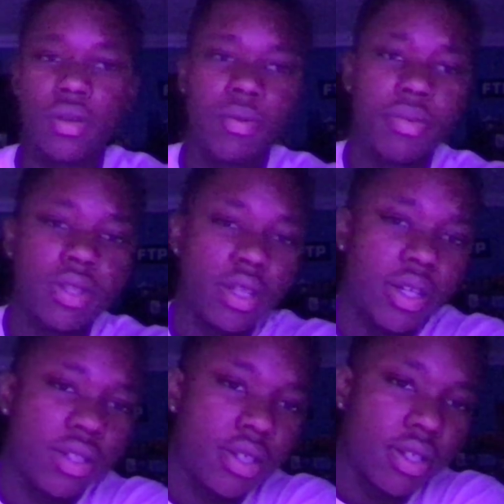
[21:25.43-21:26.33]
Put the
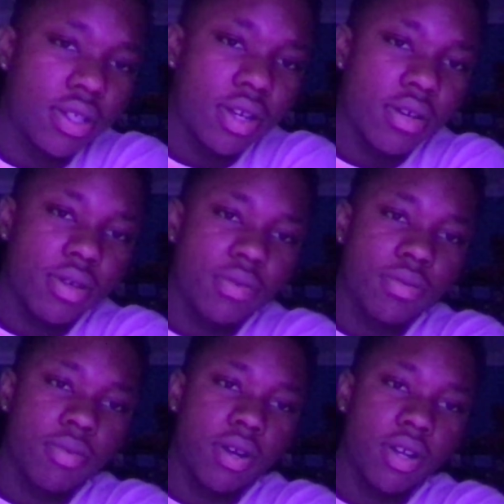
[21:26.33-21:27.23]
incense out, it was
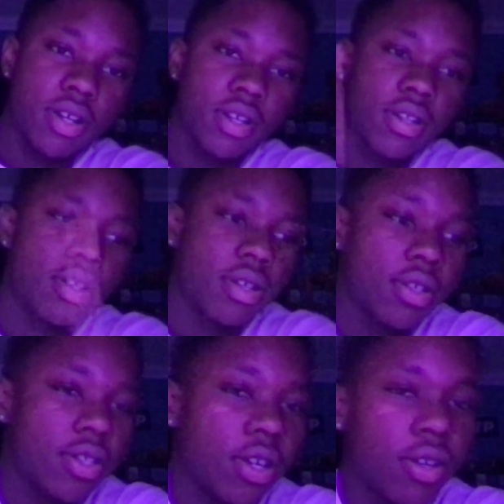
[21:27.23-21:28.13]
burning good.
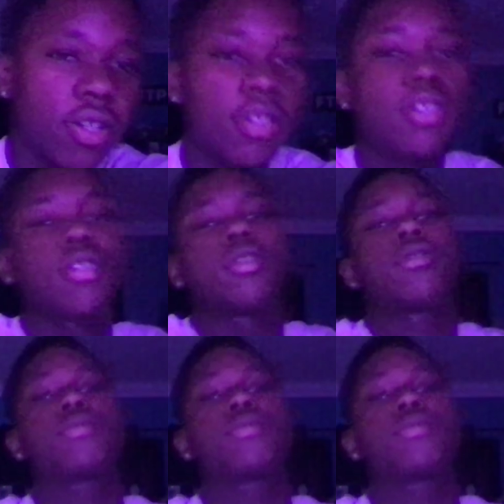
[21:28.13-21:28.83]
Shout out incense.